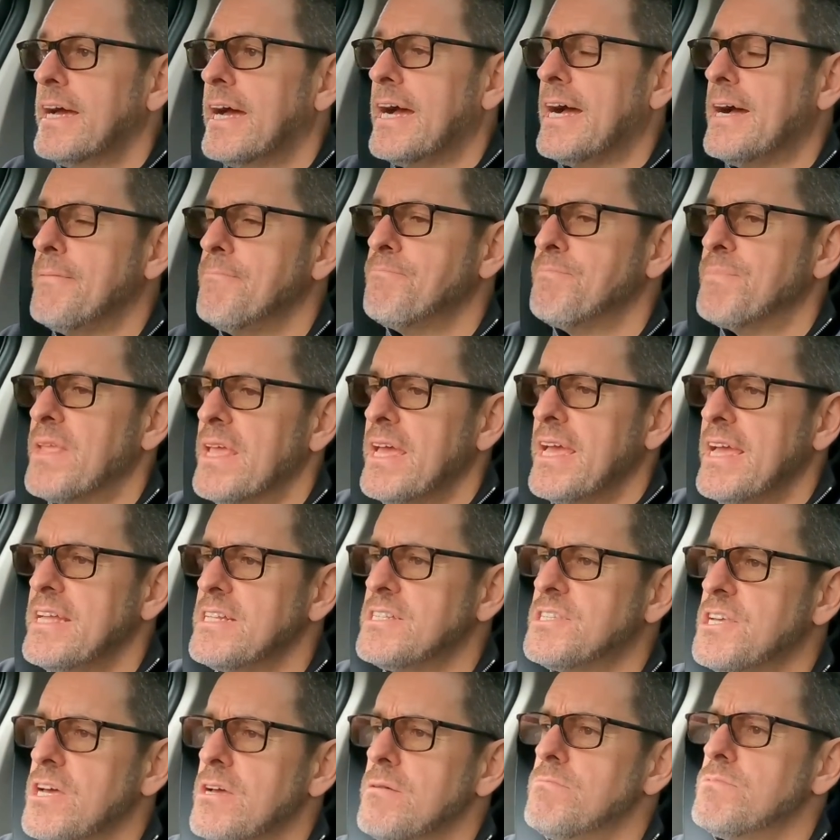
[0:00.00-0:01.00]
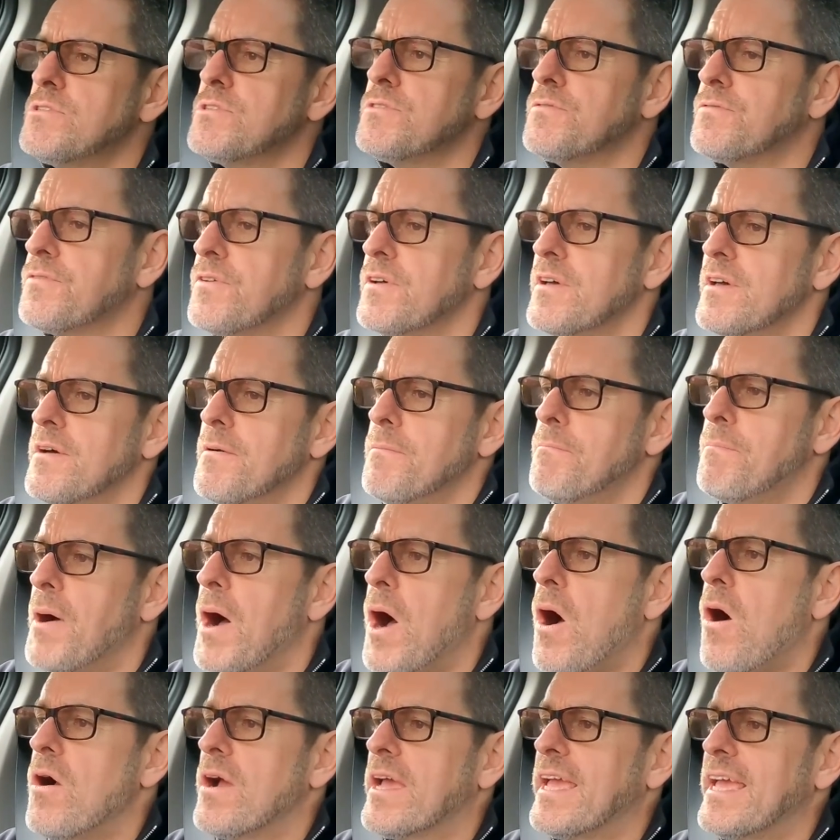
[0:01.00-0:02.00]
In terms of
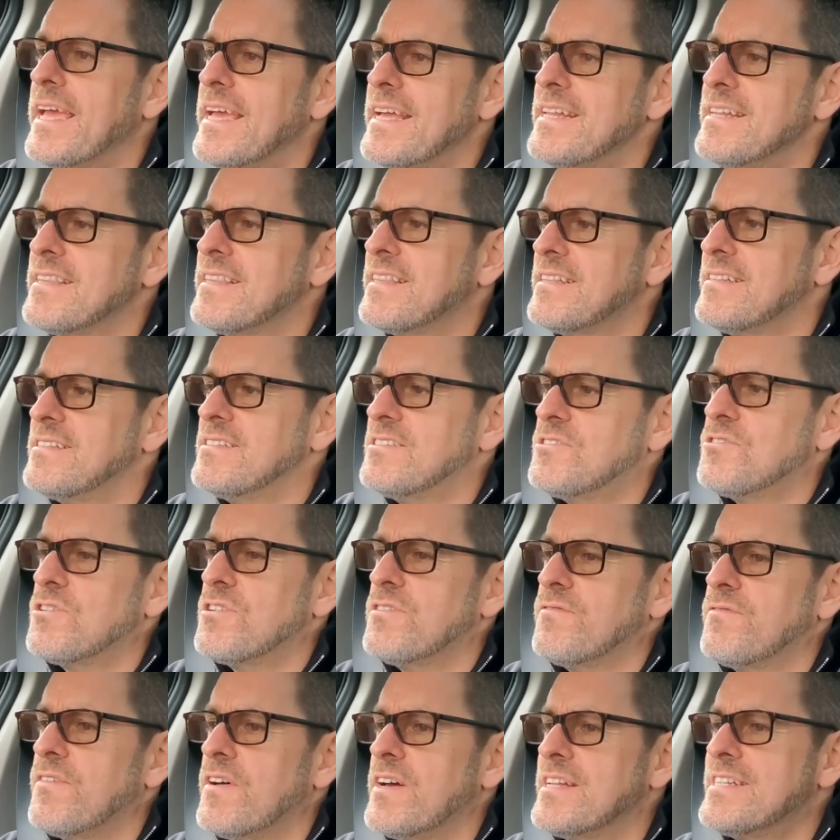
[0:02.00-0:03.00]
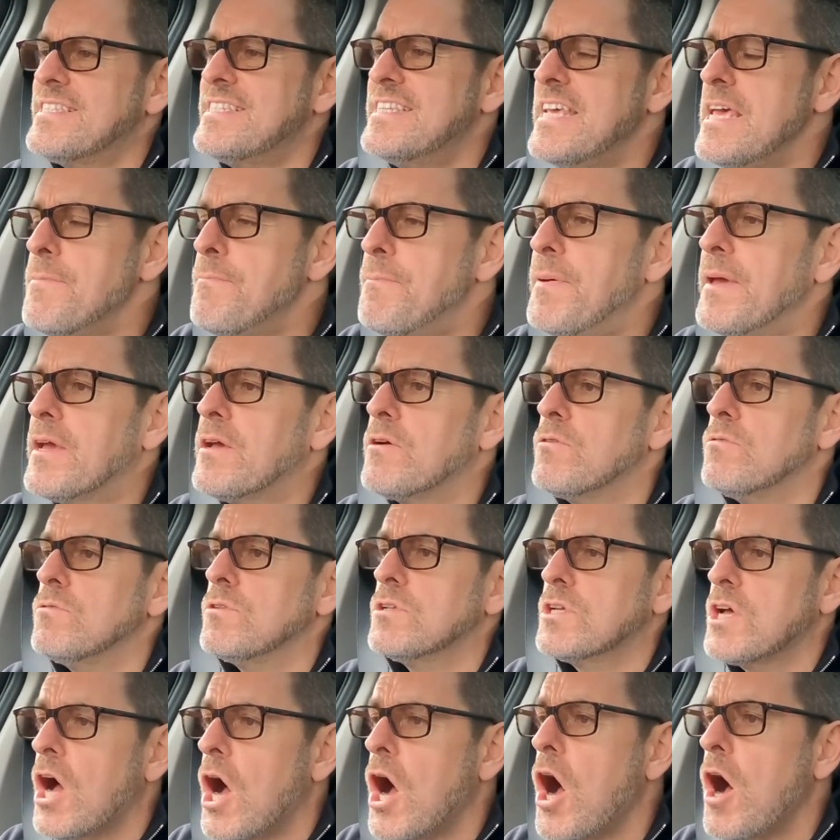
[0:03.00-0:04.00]
parking in sort of a
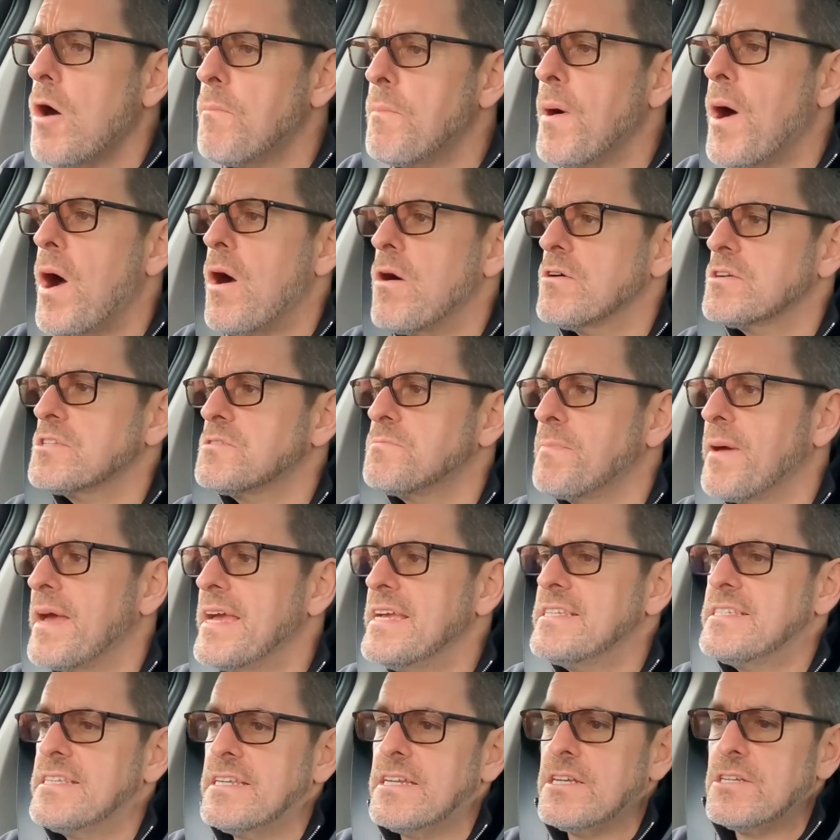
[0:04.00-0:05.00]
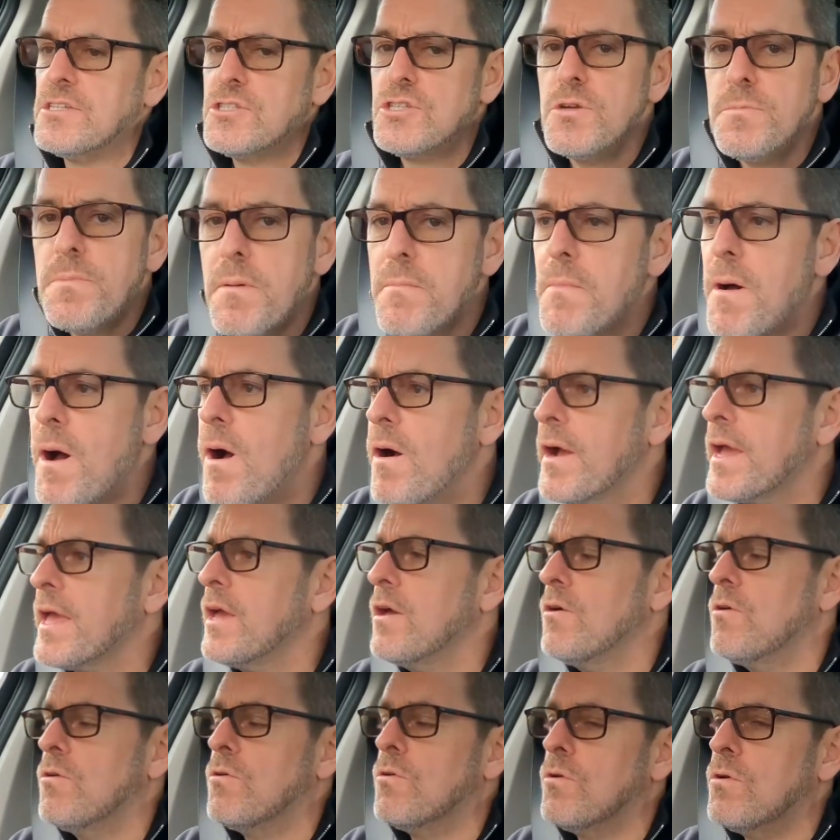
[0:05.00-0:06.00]
typical car park space in a
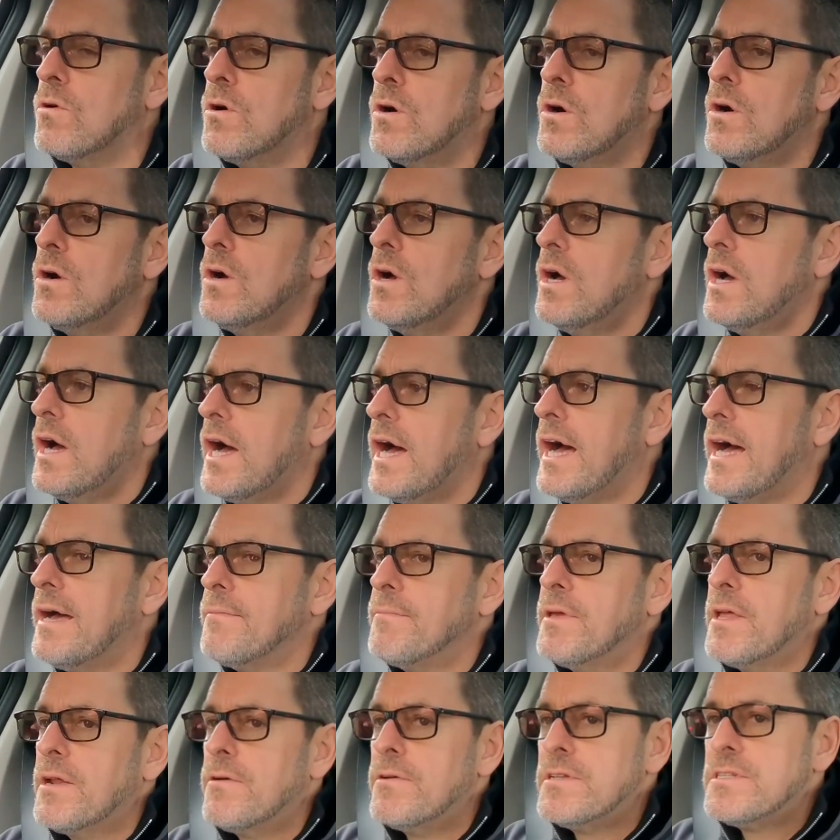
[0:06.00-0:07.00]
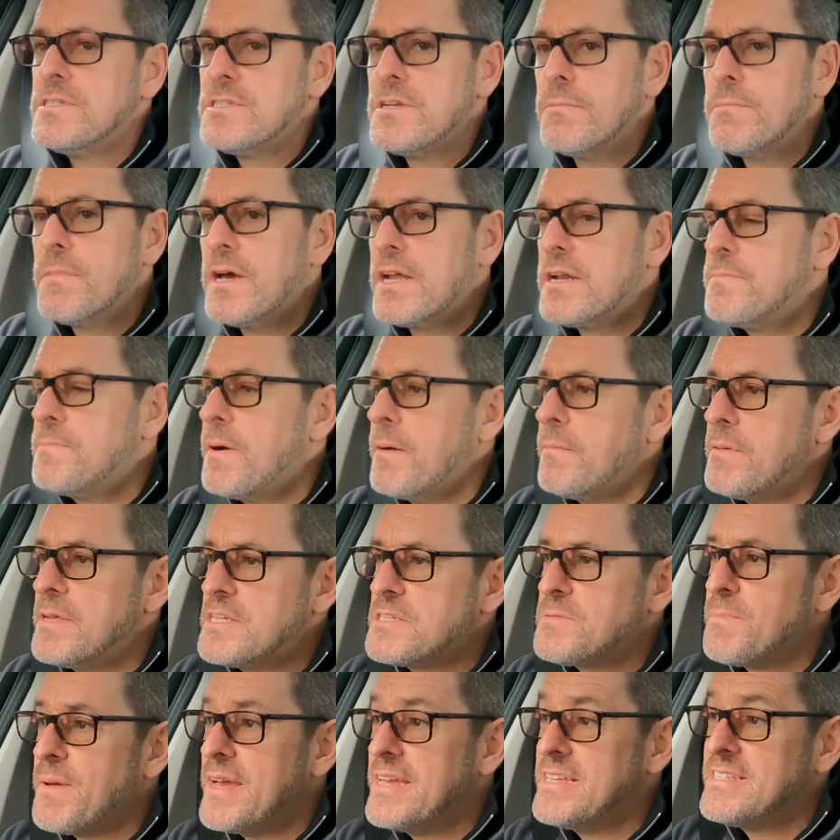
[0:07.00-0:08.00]
supermarket or in some kind of
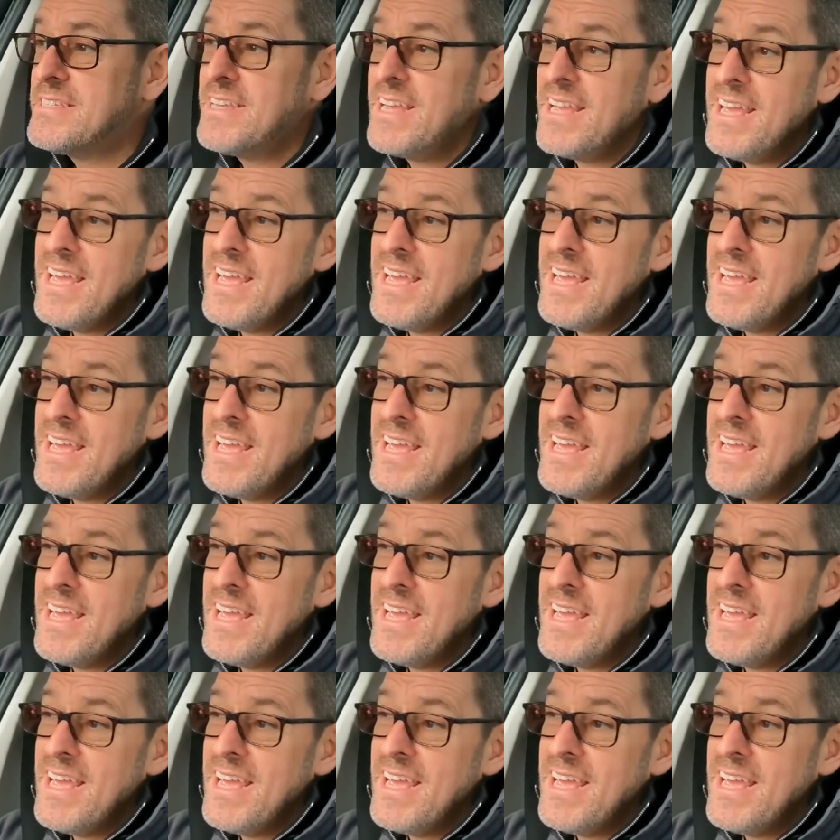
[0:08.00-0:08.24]
public space,